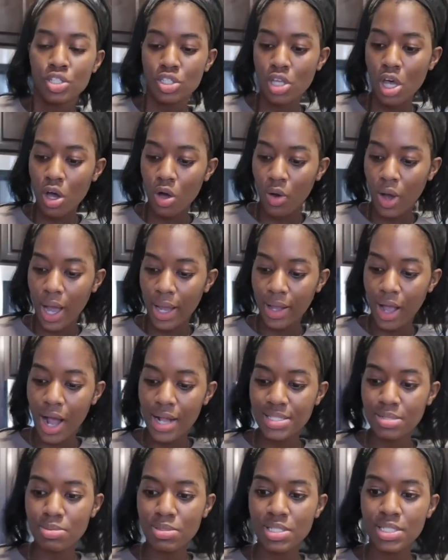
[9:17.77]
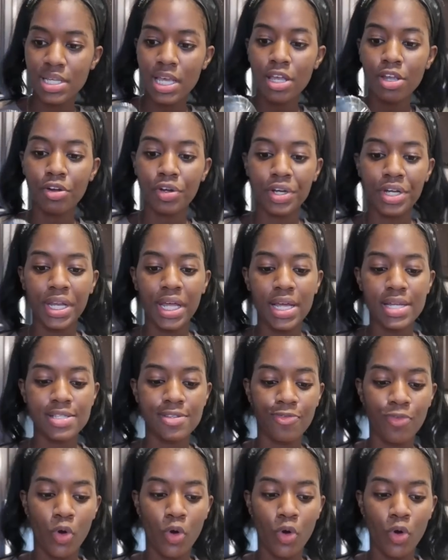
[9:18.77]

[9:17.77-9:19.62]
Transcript: So I got some ingredients